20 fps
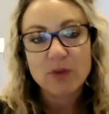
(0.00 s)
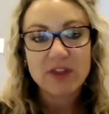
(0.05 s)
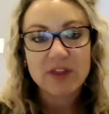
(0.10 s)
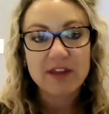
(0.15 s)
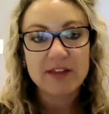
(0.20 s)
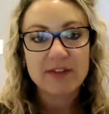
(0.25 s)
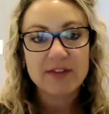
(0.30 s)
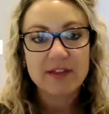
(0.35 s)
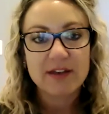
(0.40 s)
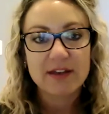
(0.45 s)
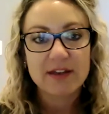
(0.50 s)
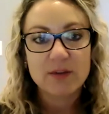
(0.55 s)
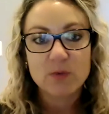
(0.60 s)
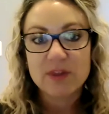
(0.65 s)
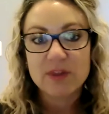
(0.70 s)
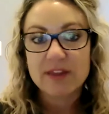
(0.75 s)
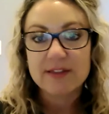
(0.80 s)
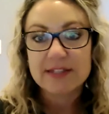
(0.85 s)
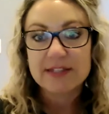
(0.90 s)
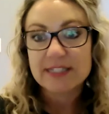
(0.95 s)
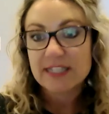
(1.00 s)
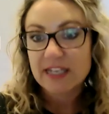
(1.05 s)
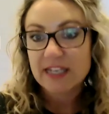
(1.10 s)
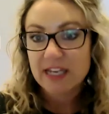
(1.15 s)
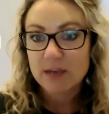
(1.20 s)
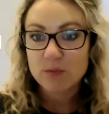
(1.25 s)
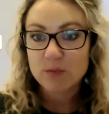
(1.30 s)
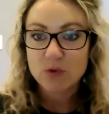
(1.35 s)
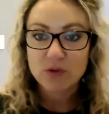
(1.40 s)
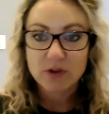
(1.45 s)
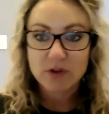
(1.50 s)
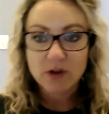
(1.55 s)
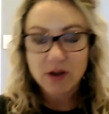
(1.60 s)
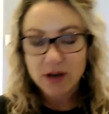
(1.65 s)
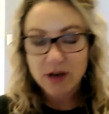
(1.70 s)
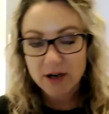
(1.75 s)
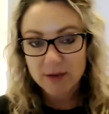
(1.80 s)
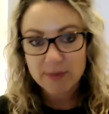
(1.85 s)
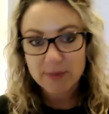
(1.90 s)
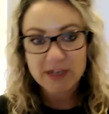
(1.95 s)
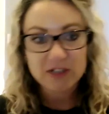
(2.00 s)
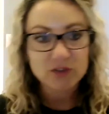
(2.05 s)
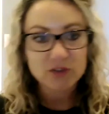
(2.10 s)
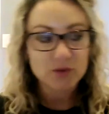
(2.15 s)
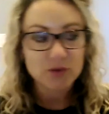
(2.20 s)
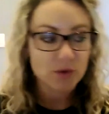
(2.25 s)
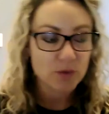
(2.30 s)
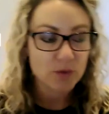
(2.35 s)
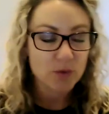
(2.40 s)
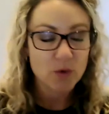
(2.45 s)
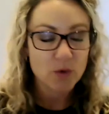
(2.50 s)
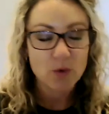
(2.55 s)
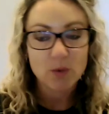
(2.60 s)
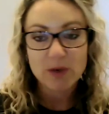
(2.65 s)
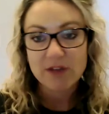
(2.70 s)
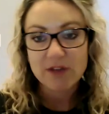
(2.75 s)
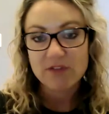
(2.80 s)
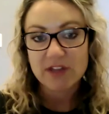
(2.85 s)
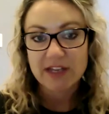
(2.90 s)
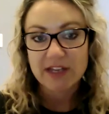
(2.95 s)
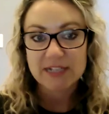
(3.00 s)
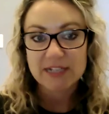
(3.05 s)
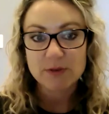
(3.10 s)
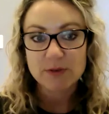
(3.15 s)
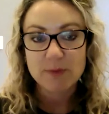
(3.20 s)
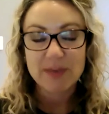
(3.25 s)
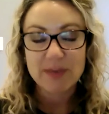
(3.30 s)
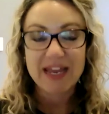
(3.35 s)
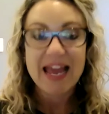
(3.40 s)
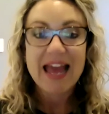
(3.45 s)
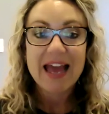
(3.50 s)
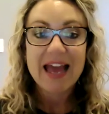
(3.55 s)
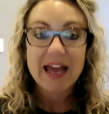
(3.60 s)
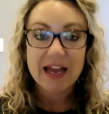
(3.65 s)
within the team or the hiring manager or whatever the case may be,